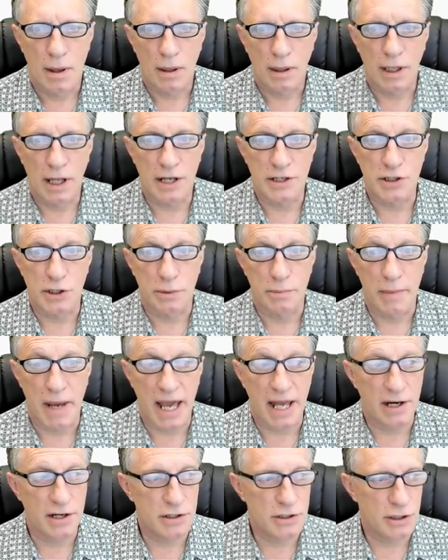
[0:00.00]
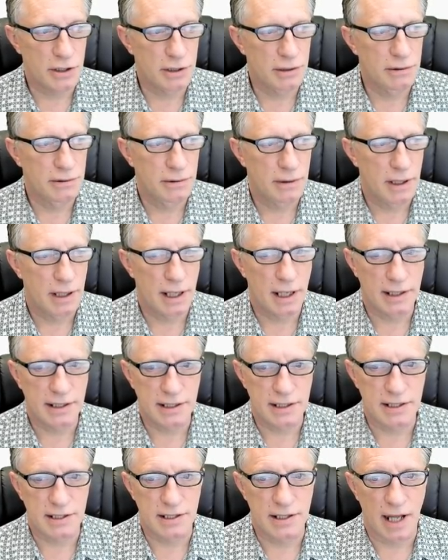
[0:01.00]
Ledger Manager. Uh,
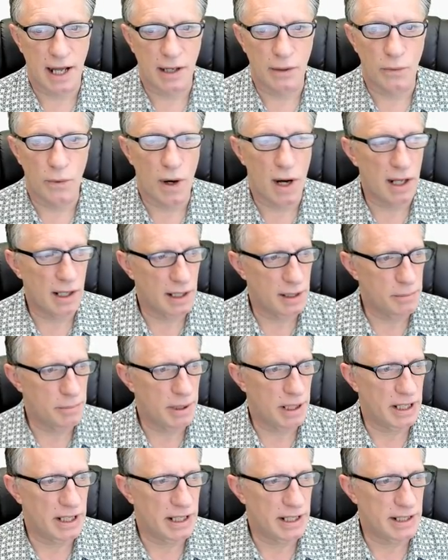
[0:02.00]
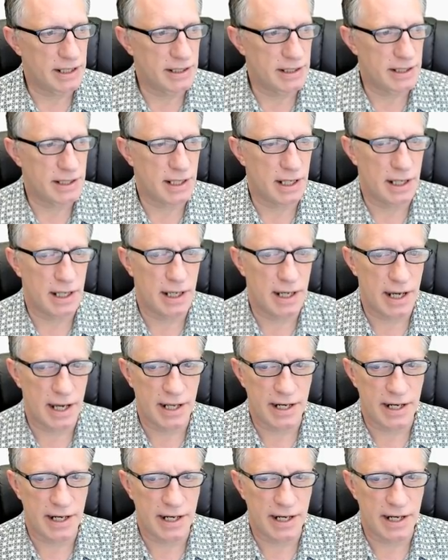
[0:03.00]
this is not a wallet, but it is uh,